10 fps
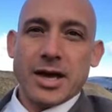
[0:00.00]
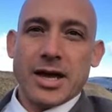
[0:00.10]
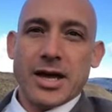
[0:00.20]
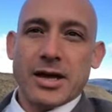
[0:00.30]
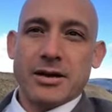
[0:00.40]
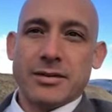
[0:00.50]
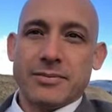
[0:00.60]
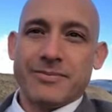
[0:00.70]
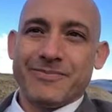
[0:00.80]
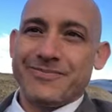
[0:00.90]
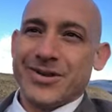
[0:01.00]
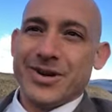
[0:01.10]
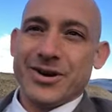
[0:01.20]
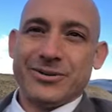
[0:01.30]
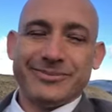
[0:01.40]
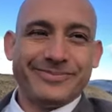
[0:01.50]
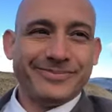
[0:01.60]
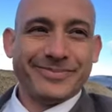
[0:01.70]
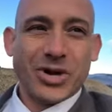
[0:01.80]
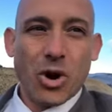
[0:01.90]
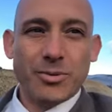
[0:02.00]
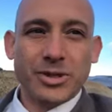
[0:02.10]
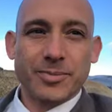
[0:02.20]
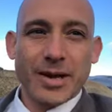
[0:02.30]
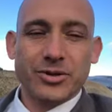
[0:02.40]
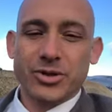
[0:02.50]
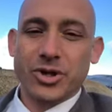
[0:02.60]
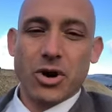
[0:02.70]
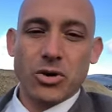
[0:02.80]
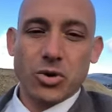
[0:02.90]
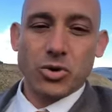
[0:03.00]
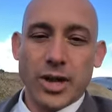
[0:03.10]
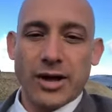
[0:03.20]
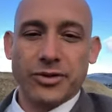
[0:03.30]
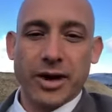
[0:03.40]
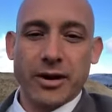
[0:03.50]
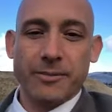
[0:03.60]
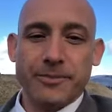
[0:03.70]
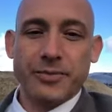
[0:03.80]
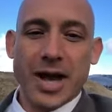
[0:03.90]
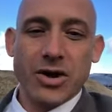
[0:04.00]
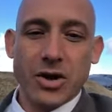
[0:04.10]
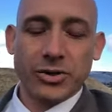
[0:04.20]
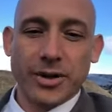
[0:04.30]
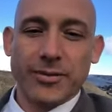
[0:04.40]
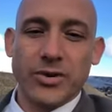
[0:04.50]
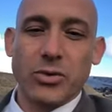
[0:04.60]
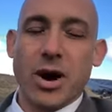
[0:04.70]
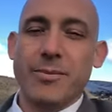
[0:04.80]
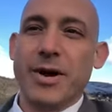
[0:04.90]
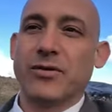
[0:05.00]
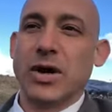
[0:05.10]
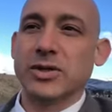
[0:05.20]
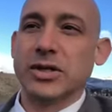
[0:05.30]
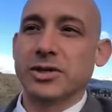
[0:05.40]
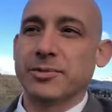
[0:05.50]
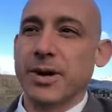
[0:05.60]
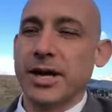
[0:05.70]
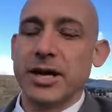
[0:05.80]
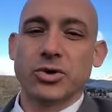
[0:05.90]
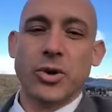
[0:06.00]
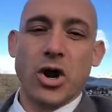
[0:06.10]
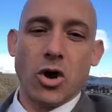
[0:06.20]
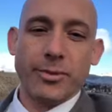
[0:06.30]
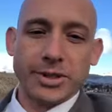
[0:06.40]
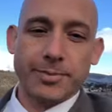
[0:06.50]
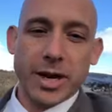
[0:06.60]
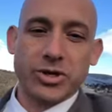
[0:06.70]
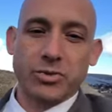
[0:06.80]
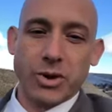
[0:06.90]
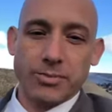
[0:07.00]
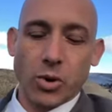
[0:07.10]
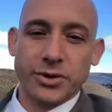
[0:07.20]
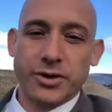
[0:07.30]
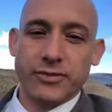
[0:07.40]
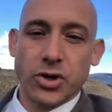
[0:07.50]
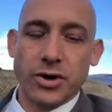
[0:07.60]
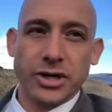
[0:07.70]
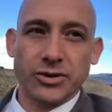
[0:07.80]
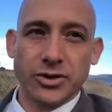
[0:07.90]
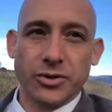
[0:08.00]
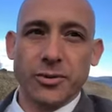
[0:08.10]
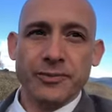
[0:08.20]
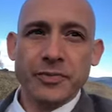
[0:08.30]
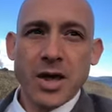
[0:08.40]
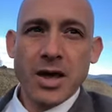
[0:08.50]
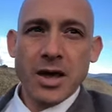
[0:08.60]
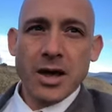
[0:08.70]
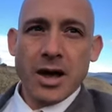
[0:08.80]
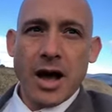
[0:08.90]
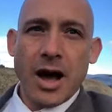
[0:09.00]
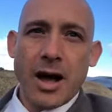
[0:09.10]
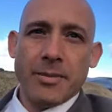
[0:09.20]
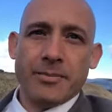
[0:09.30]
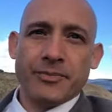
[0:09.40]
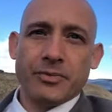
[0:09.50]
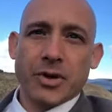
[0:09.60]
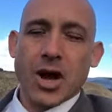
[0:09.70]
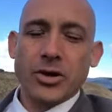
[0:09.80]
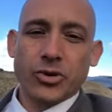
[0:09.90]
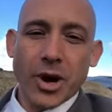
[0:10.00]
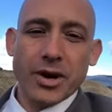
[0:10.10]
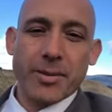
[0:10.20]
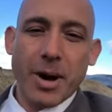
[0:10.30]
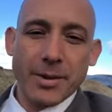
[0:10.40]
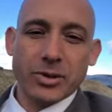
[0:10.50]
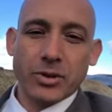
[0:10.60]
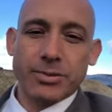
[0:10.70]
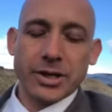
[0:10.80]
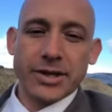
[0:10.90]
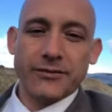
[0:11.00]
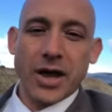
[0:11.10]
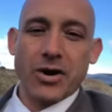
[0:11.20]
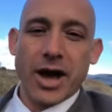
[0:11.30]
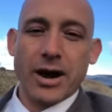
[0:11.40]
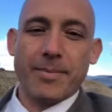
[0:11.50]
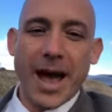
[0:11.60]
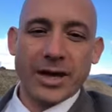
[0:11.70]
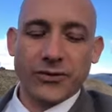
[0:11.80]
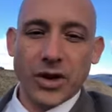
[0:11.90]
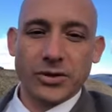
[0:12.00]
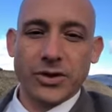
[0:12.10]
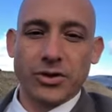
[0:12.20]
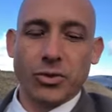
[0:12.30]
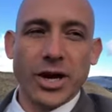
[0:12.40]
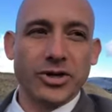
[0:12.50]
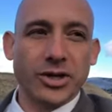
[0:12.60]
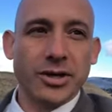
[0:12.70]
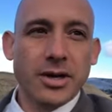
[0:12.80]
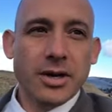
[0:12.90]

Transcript: and you know, home inspectors, you're all cool out there. I know some of you were on my friends list, but here's what home inspection reports have turned into. Um, contrary to popular belief, they are not a pass fail situation.